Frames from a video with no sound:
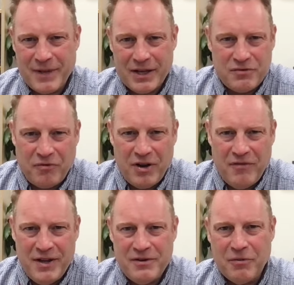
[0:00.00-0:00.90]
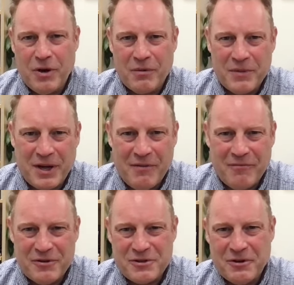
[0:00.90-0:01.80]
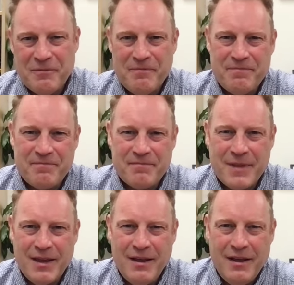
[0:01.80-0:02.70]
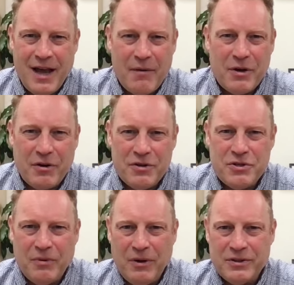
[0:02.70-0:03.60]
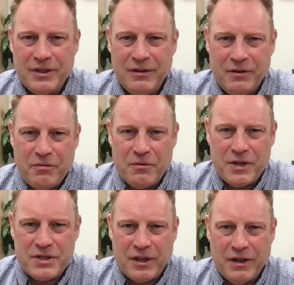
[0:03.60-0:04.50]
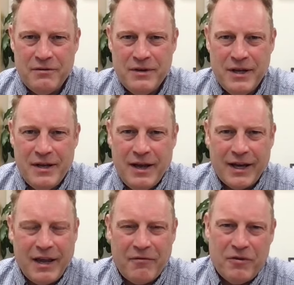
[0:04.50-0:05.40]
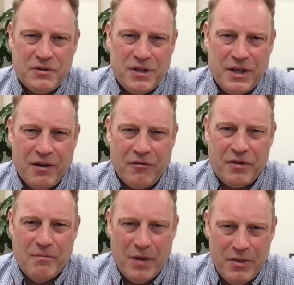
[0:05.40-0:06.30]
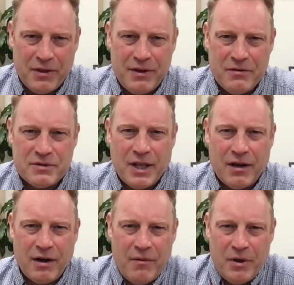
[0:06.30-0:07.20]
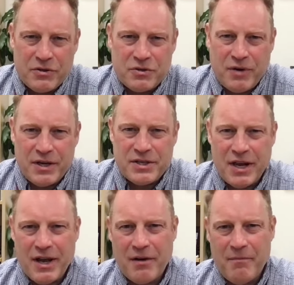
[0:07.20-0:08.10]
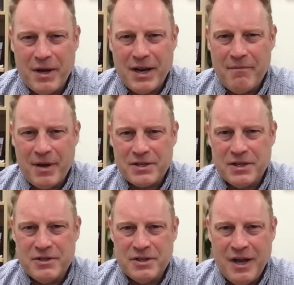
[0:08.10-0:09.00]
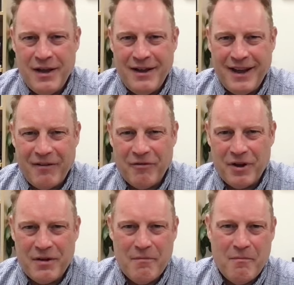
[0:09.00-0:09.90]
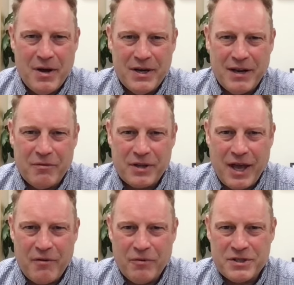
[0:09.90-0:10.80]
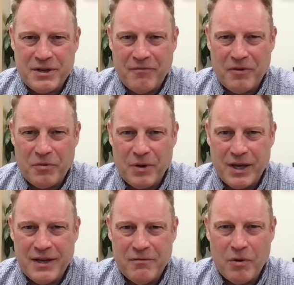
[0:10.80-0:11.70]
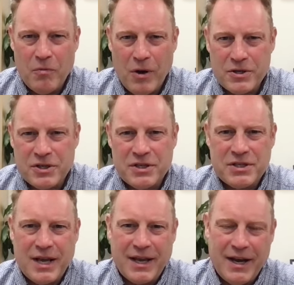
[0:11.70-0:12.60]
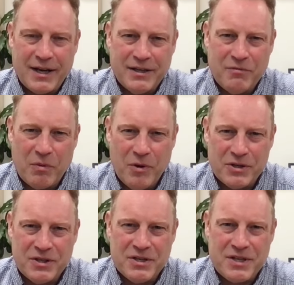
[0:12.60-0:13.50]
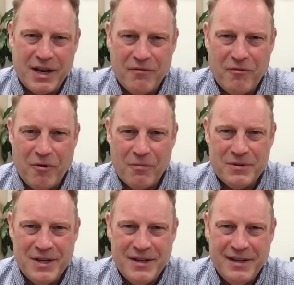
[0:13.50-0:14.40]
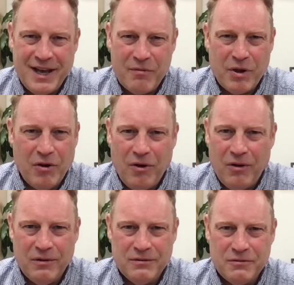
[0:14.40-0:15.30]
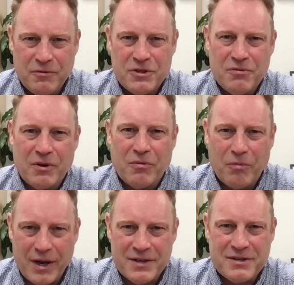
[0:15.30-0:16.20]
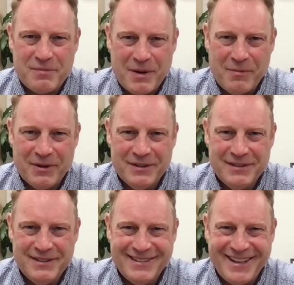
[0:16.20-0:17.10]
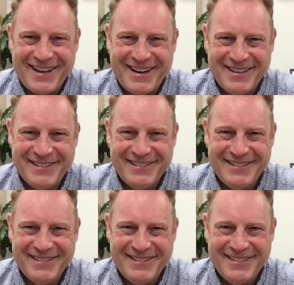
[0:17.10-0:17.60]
That's a free event. You're welcome to come for sure. I would encourage you all to look through this Hello. Again, first of the year for the monthly newsletter, and we also try to send out a Monday message every Monday with kind of what's up for the week. We want you to stay connected. We want you to stay informed. And we all wish you a great September. Take care.